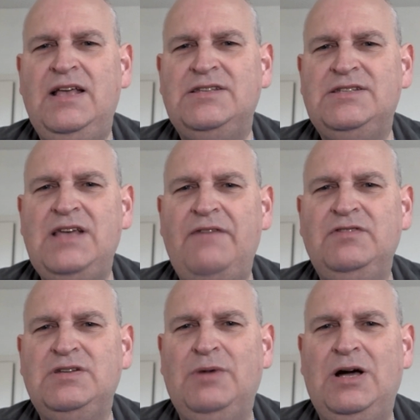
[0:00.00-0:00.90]

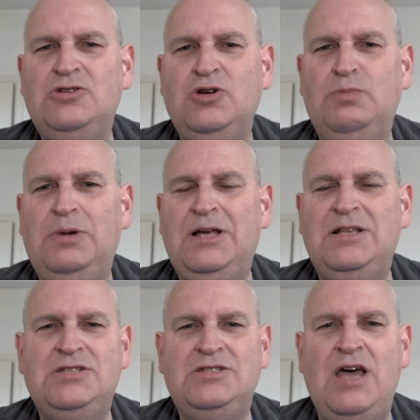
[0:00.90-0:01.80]
Seven tomato
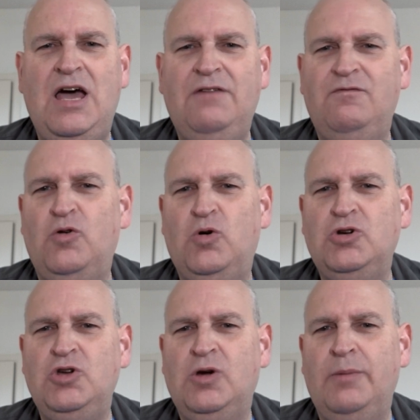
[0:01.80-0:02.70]
plants and four
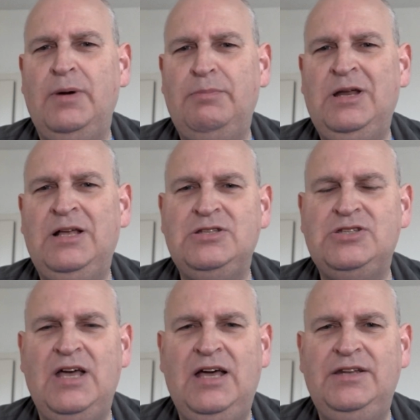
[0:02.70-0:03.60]
cucumber
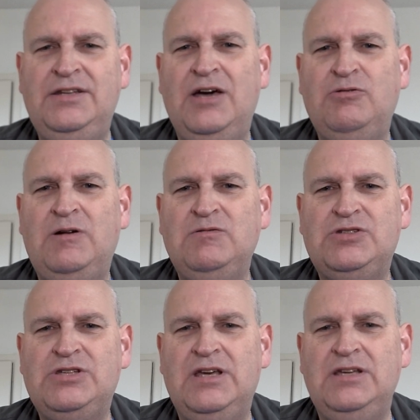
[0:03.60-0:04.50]
plants are now
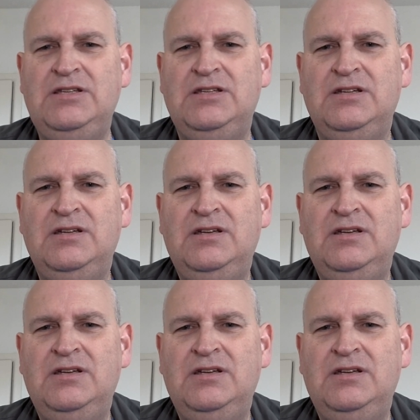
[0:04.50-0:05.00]
outside.